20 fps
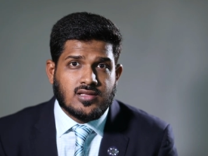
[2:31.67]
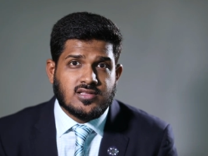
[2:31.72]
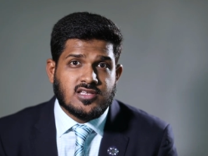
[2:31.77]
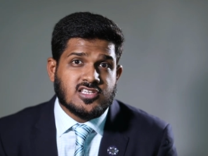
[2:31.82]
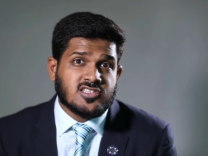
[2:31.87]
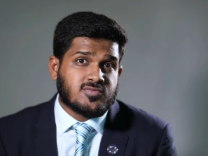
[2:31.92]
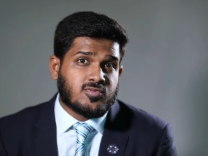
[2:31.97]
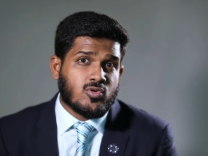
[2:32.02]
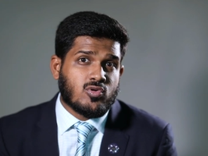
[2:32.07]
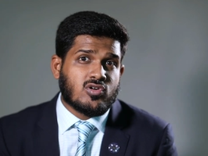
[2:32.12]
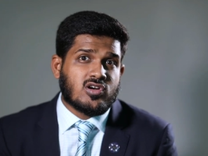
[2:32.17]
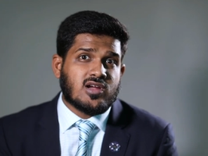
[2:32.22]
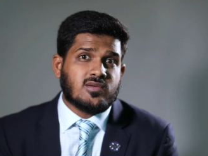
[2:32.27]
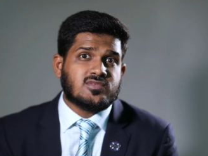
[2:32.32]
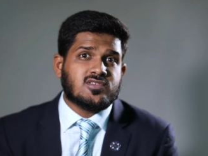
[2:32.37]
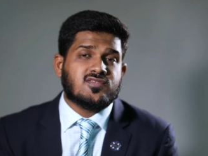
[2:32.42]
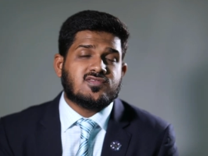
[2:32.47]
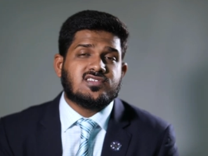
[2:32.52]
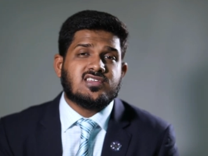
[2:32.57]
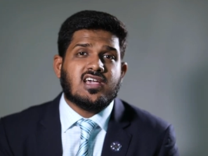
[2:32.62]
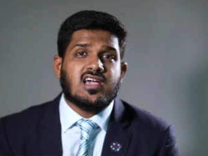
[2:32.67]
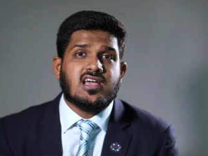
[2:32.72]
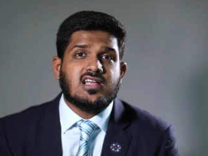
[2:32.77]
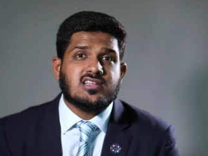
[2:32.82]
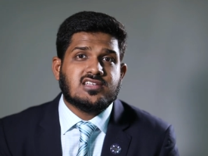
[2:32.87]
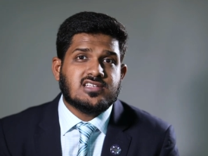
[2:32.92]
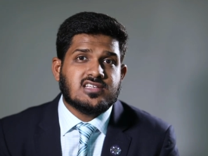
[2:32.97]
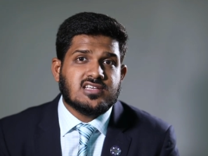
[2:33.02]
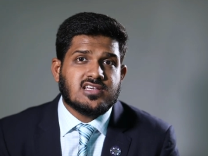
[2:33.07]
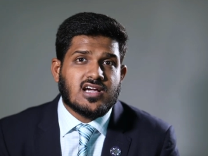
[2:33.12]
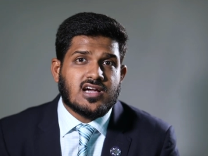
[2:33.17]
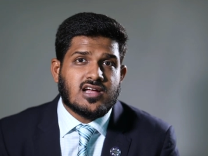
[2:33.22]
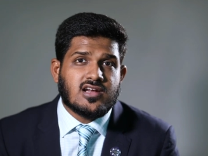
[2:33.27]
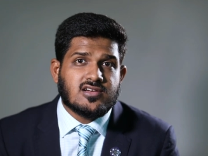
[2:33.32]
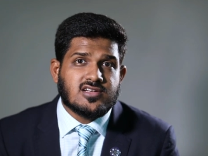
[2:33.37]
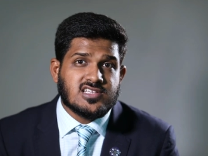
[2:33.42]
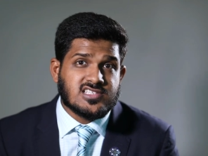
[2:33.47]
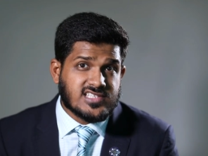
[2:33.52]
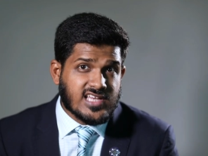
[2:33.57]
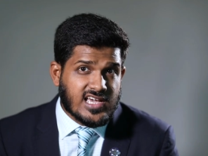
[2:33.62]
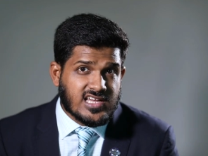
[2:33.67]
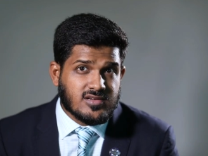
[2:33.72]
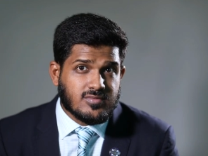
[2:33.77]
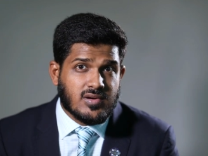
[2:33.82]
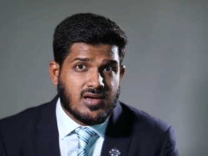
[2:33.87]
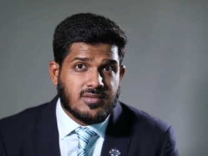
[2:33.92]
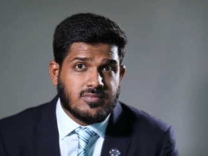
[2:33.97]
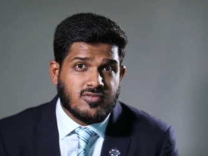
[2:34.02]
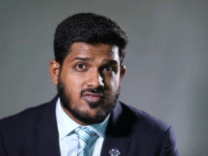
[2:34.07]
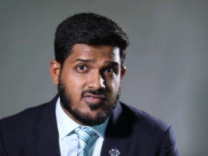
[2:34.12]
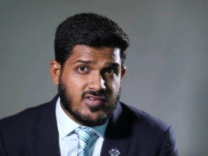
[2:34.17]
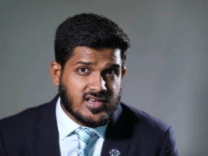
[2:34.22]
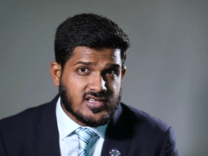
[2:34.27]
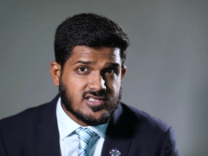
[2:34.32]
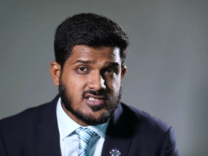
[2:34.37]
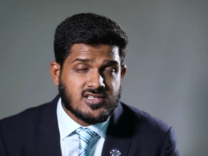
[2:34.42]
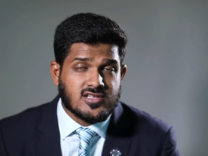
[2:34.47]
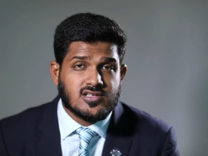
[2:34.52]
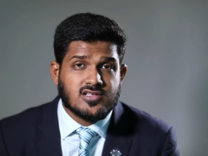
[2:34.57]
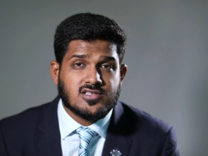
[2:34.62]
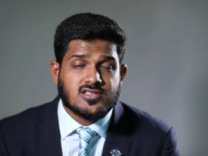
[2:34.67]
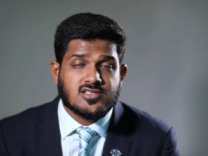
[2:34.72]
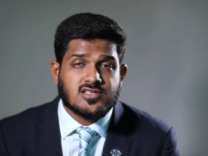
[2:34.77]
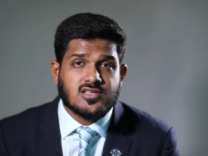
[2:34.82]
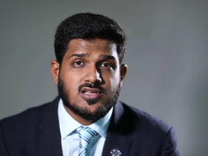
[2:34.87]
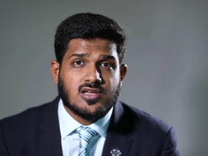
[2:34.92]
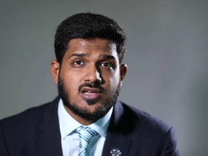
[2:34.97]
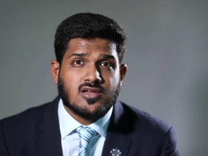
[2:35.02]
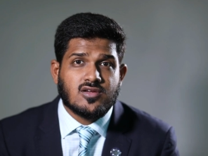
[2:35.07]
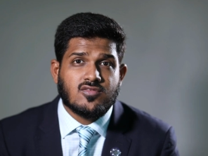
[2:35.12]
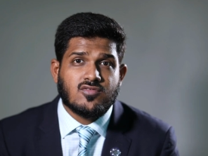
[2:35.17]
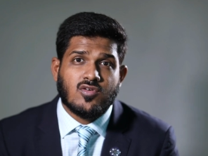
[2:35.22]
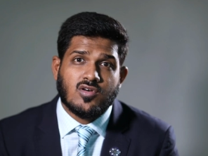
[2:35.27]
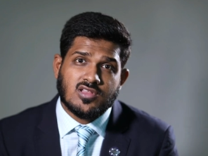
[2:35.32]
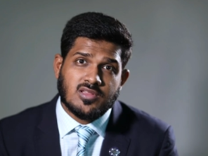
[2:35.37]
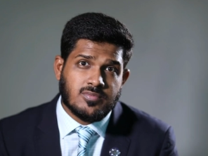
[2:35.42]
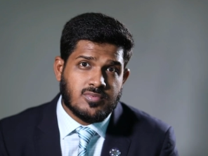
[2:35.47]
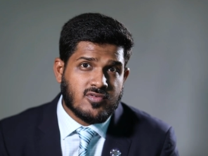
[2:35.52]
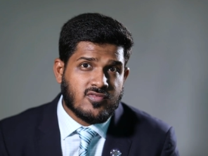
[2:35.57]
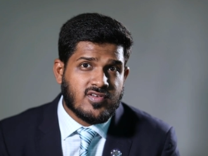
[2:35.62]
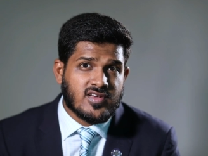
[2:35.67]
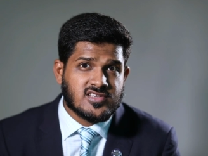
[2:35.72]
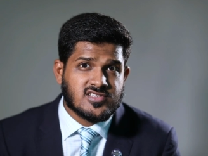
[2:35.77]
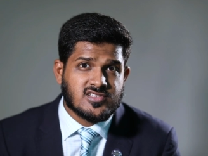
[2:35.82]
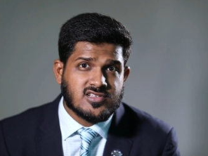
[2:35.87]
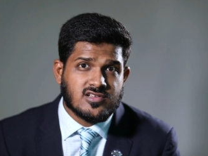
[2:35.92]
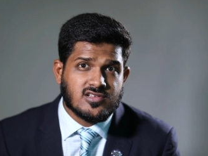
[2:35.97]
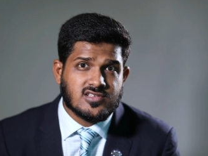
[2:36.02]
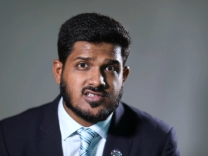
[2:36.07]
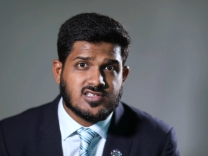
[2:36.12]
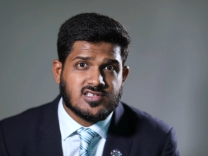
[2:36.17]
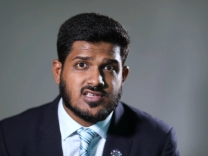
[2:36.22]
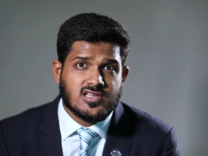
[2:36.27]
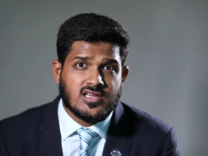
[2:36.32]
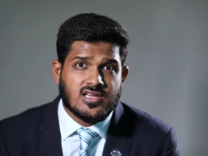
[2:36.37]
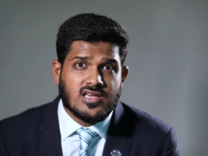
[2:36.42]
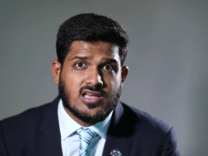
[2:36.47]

These programs of CILT are designed by professionals for the professionals